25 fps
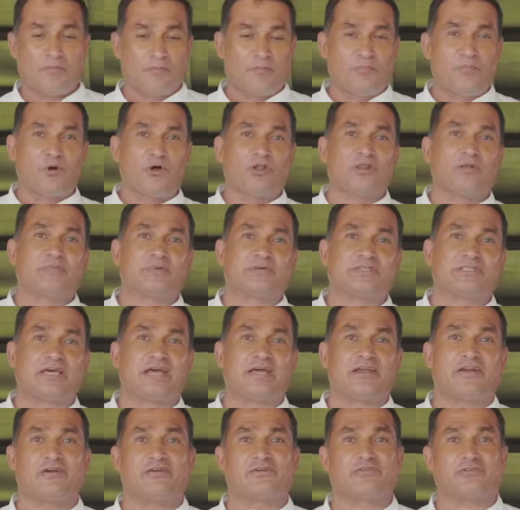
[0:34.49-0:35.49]
Boil the
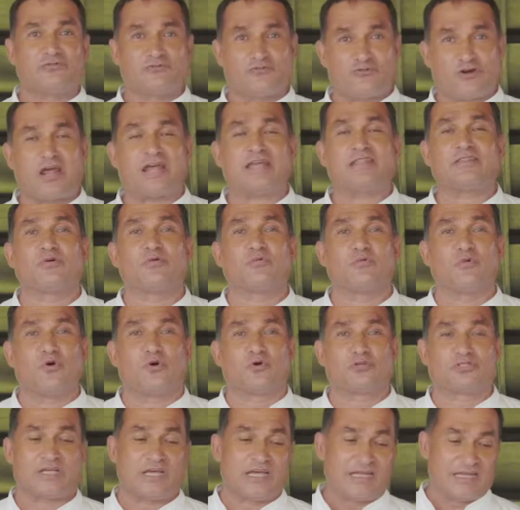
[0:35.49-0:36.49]
potatoes, drain the
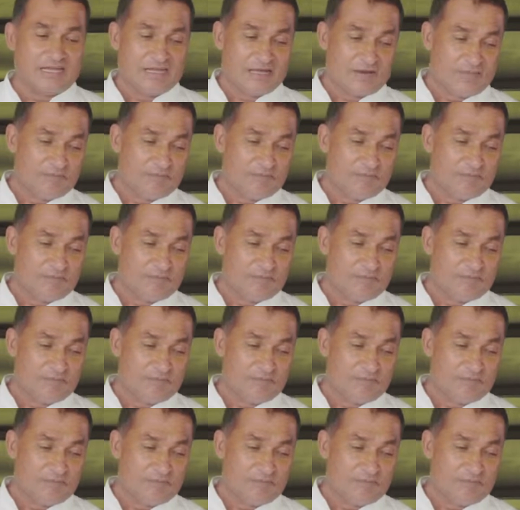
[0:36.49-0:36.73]
water,